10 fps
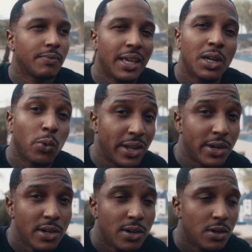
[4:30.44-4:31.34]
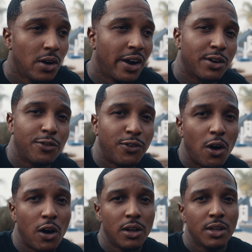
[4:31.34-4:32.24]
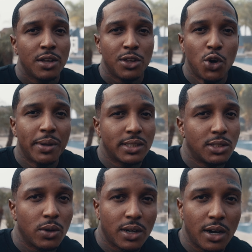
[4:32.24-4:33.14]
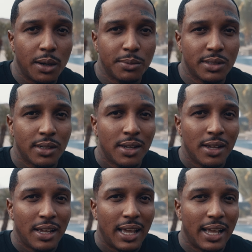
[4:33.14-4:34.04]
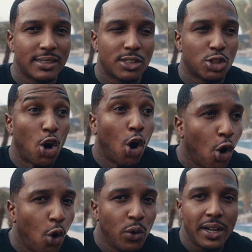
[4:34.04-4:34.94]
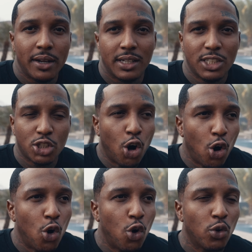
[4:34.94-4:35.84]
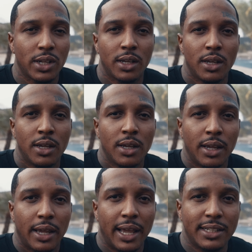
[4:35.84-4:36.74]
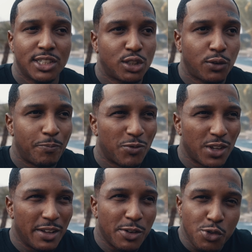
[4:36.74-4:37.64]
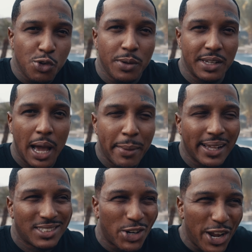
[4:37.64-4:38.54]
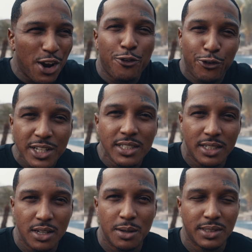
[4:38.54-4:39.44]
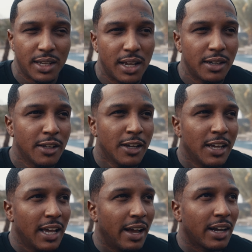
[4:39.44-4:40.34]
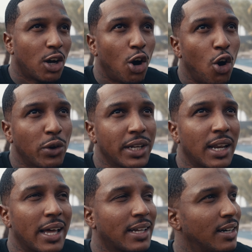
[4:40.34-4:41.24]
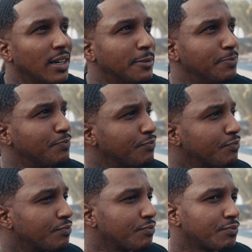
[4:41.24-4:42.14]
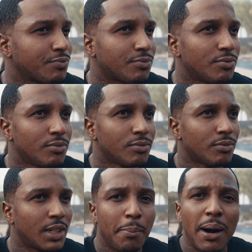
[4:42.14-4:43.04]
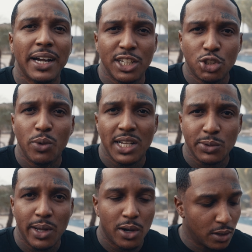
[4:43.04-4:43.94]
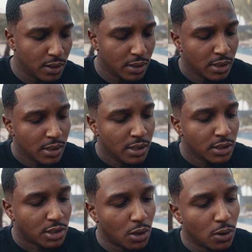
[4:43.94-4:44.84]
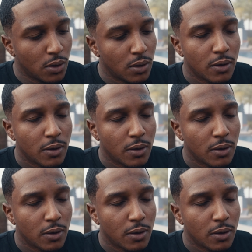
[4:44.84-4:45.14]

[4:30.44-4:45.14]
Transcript: in the winter, or in the fall, humid still comes. It's cold, it, it's cold, and just, you, that makes your hair frizzy, you know what I'm saying? Cold and like um, muggy too as well. So,